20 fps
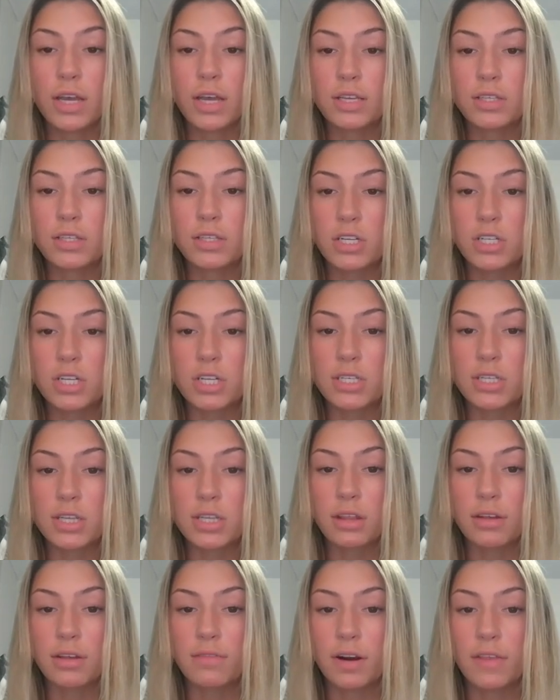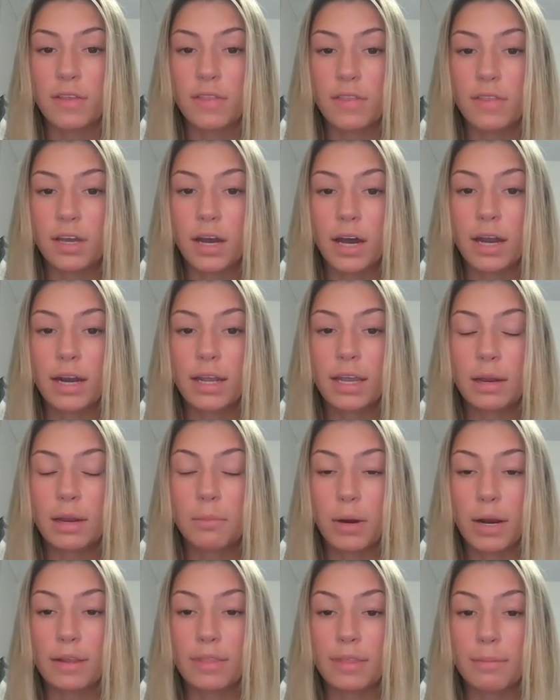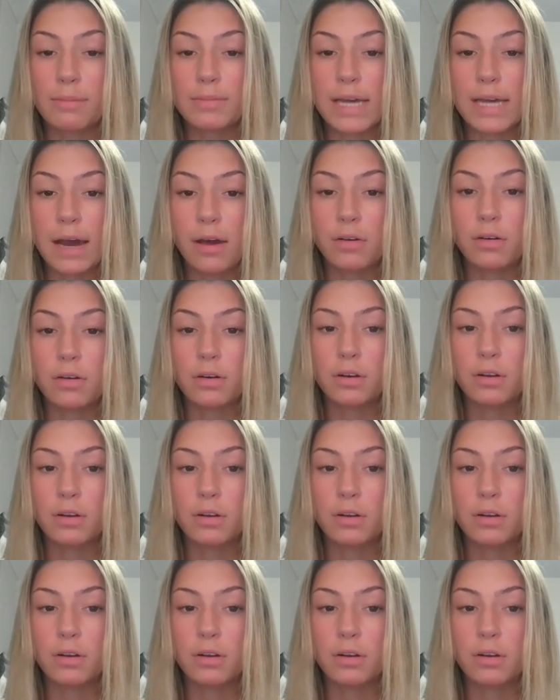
such as the liver and the gut, can break them down.